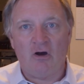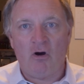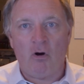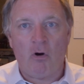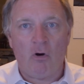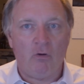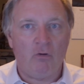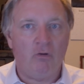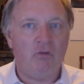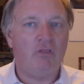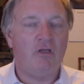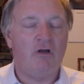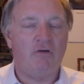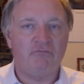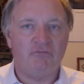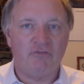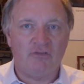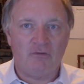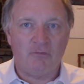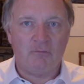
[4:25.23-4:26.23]
all
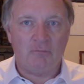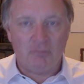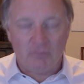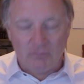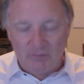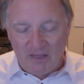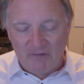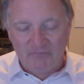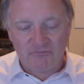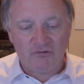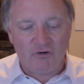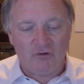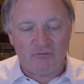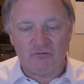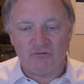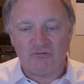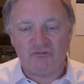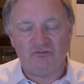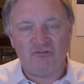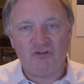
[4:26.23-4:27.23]
of the
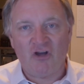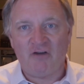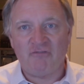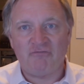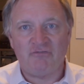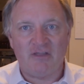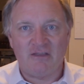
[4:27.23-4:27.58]
leftover stuff